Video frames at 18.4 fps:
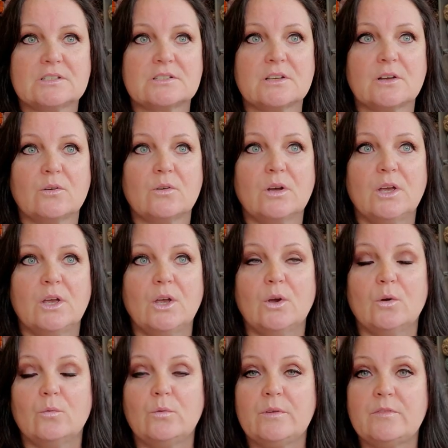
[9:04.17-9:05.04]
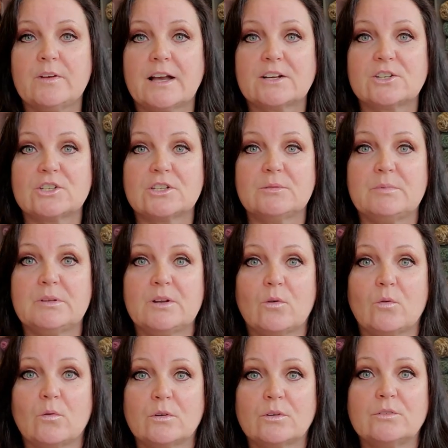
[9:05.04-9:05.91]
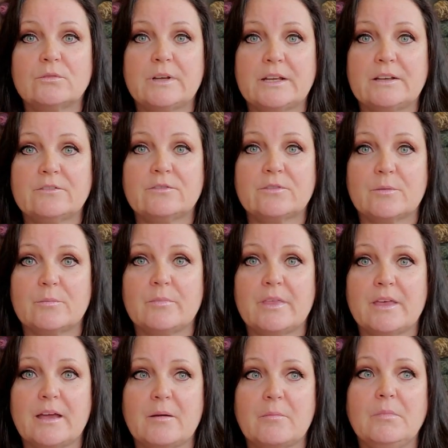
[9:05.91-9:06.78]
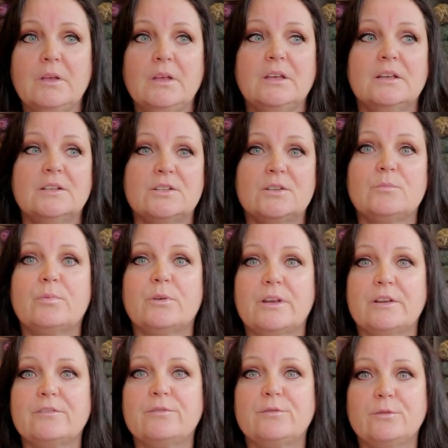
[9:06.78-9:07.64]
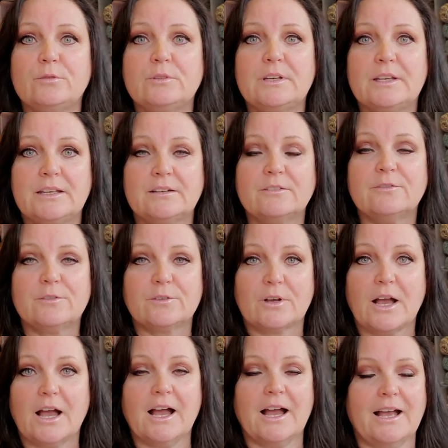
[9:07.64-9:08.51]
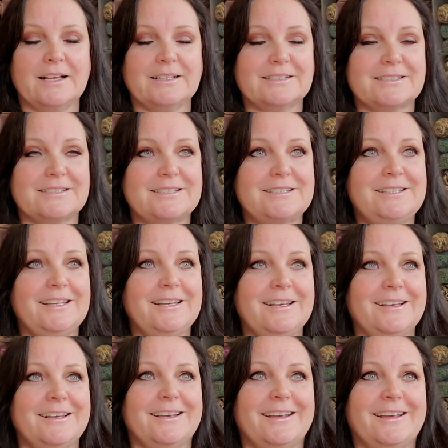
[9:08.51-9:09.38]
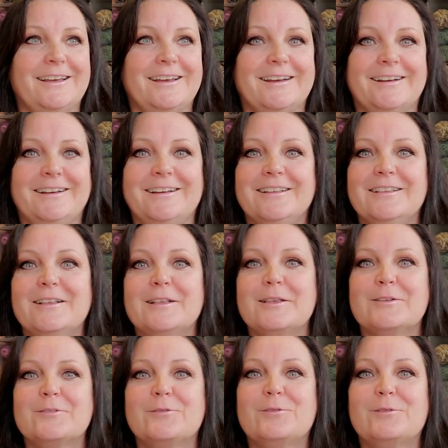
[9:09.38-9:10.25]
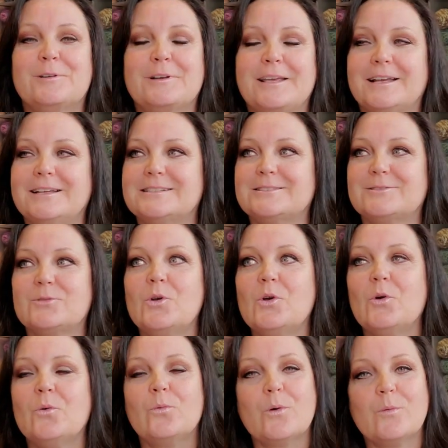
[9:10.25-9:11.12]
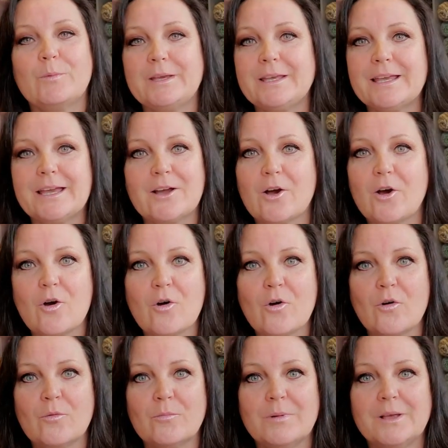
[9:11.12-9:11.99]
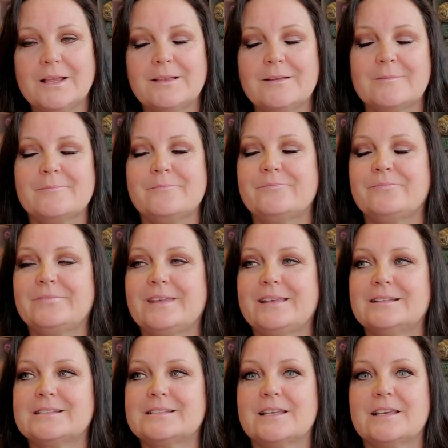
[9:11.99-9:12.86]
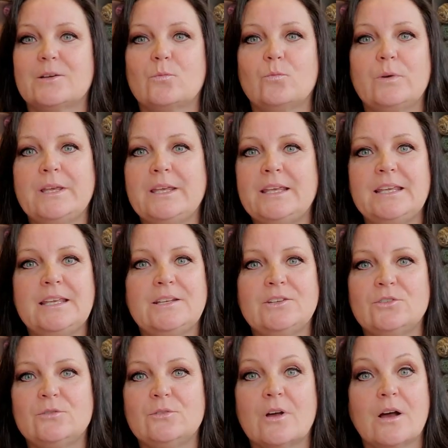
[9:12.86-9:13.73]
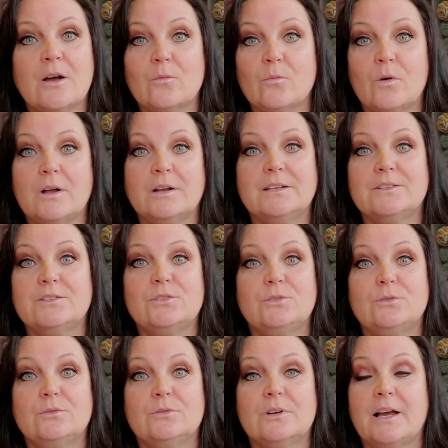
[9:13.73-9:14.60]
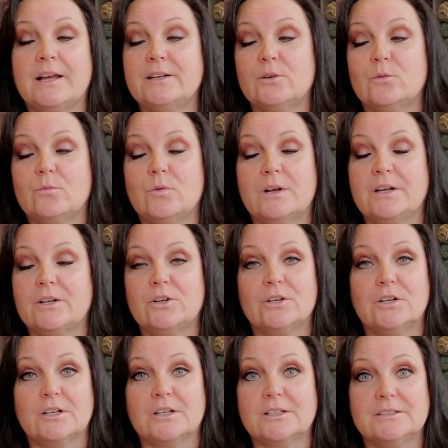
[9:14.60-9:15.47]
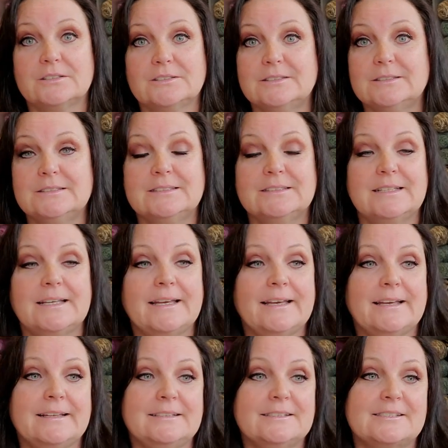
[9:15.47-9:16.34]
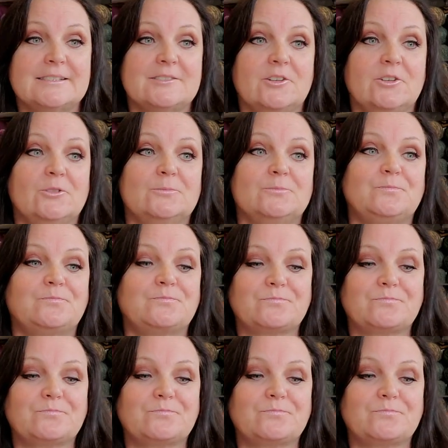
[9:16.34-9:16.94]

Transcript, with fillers: So we've actually been ordering from them to bring food in for us because when we get home, it's like we do not want to, I don't want to cook. And so